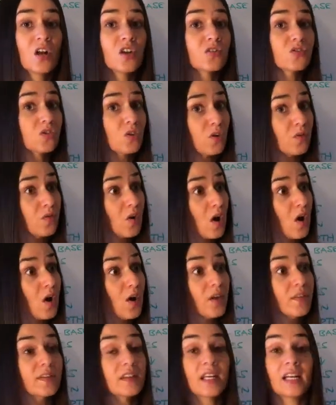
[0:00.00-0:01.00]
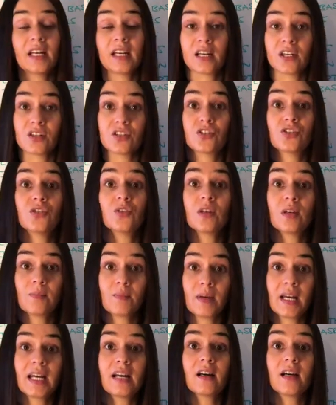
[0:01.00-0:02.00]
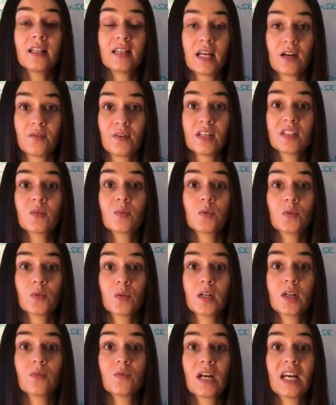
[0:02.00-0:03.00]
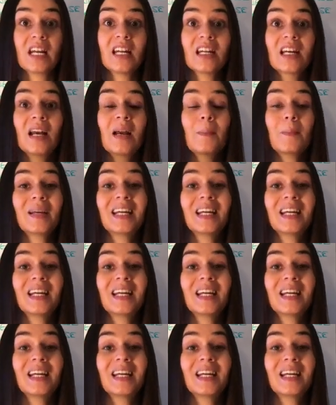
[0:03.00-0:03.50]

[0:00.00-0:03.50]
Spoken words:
So of all things, you can bank on that respiratory rate